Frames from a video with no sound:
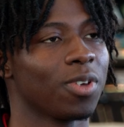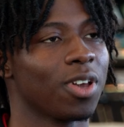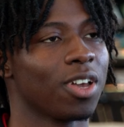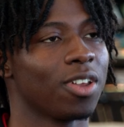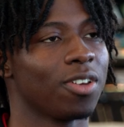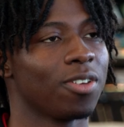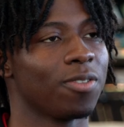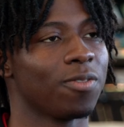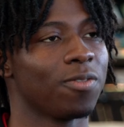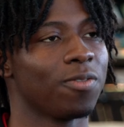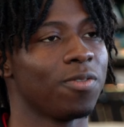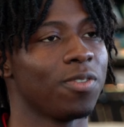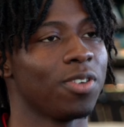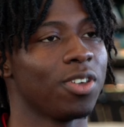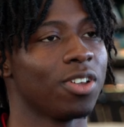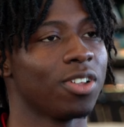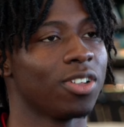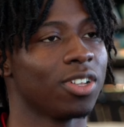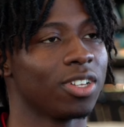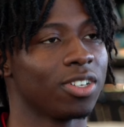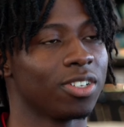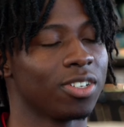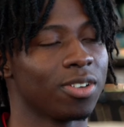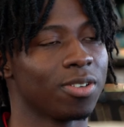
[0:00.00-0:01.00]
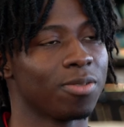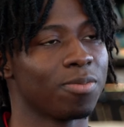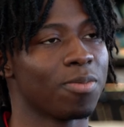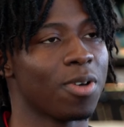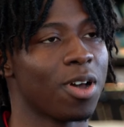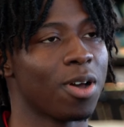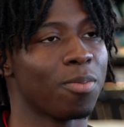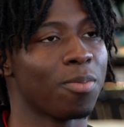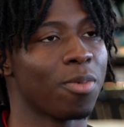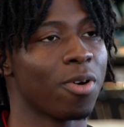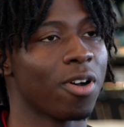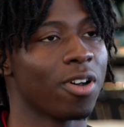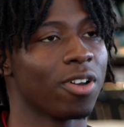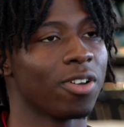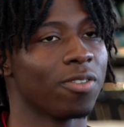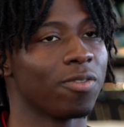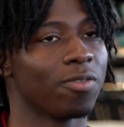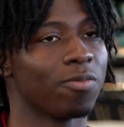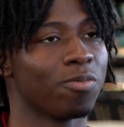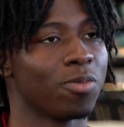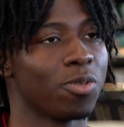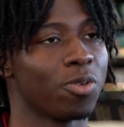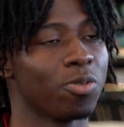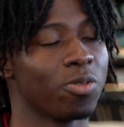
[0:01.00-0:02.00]
kind of feel as I'm um, a part
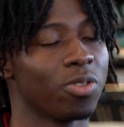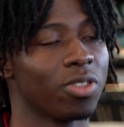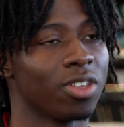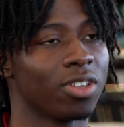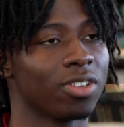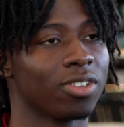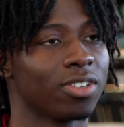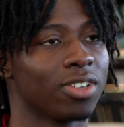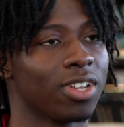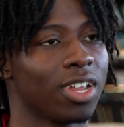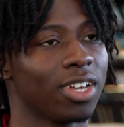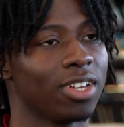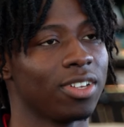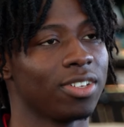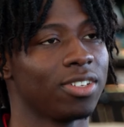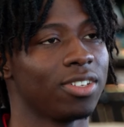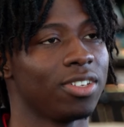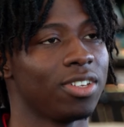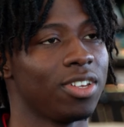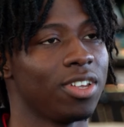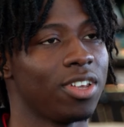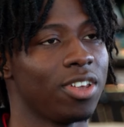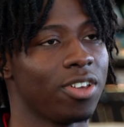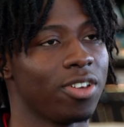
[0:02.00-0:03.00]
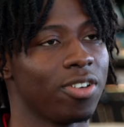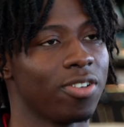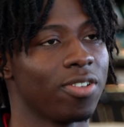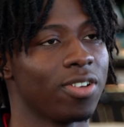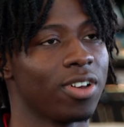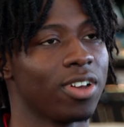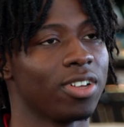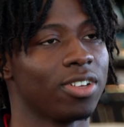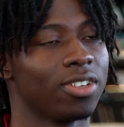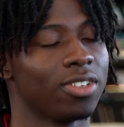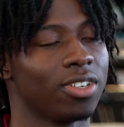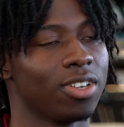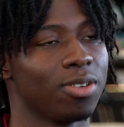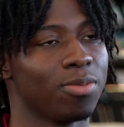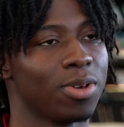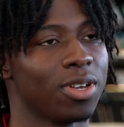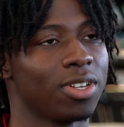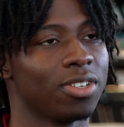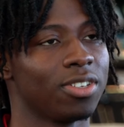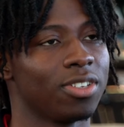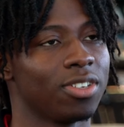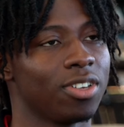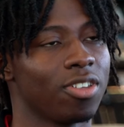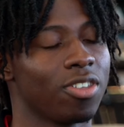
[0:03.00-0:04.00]
of both this legacy here at St.
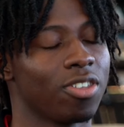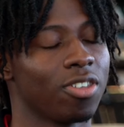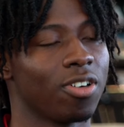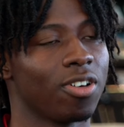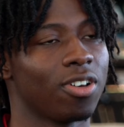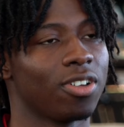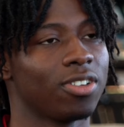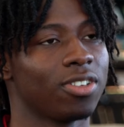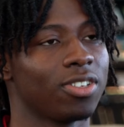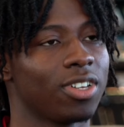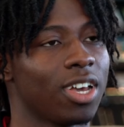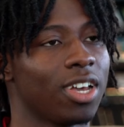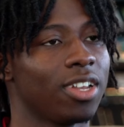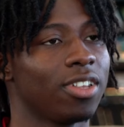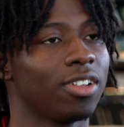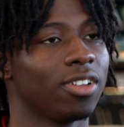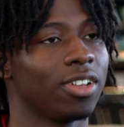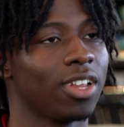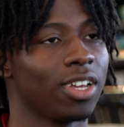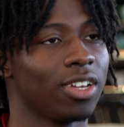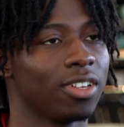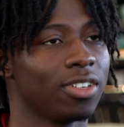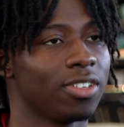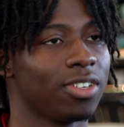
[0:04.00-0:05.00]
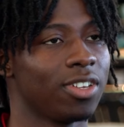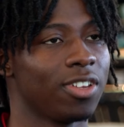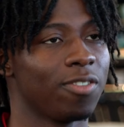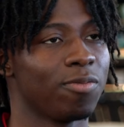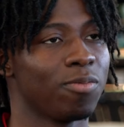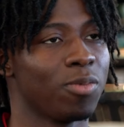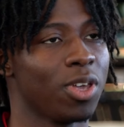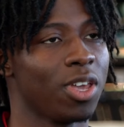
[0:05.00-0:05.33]
Ben's and St. John's and the legacy of